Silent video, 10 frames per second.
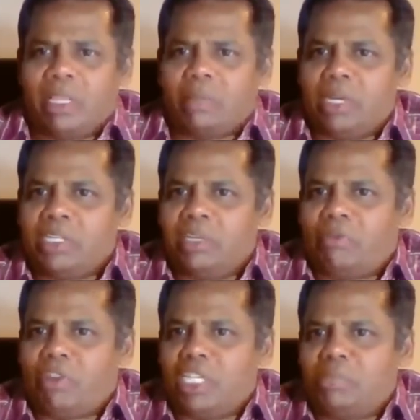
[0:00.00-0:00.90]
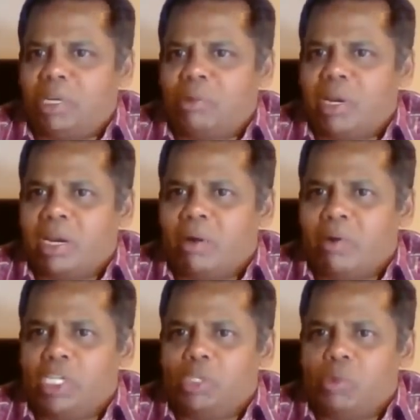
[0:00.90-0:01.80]
Explain the major difference between
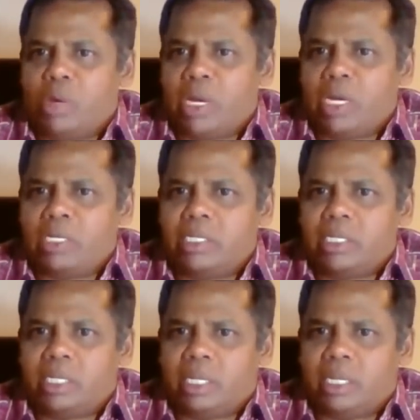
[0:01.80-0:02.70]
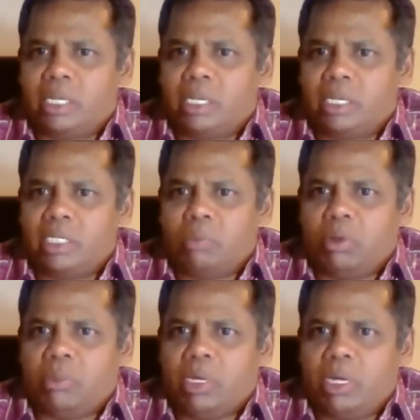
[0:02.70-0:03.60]
graduate uh,
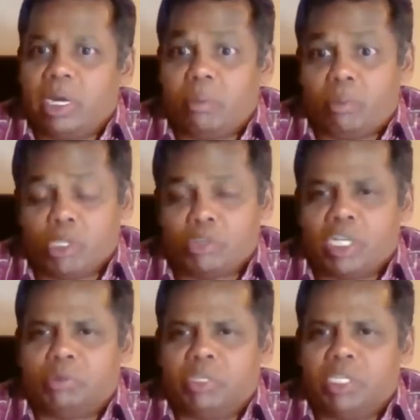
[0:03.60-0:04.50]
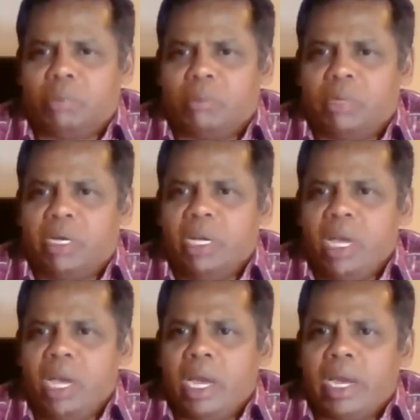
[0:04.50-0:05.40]
diploma and postgraduate diploma,
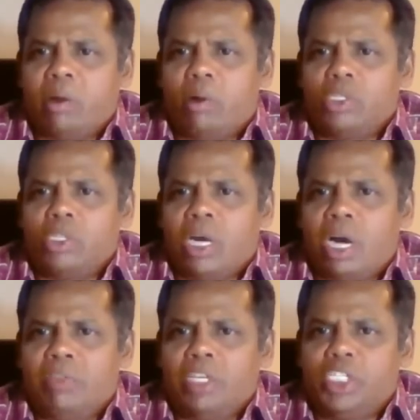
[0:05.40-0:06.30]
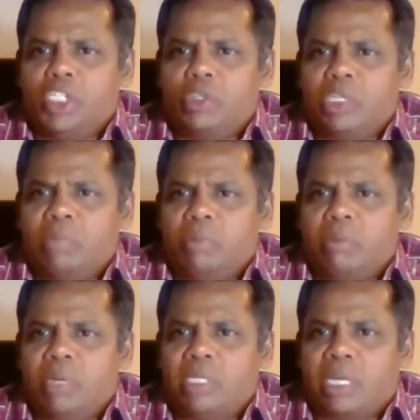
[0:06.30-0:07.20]
and also how these two
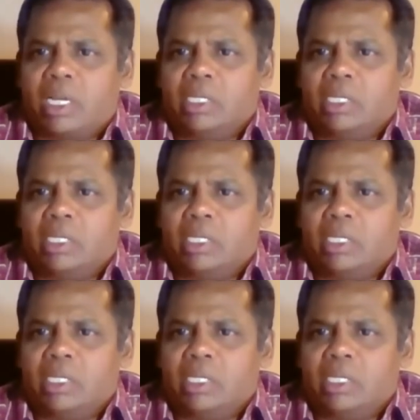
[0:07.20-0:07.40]
diplomas are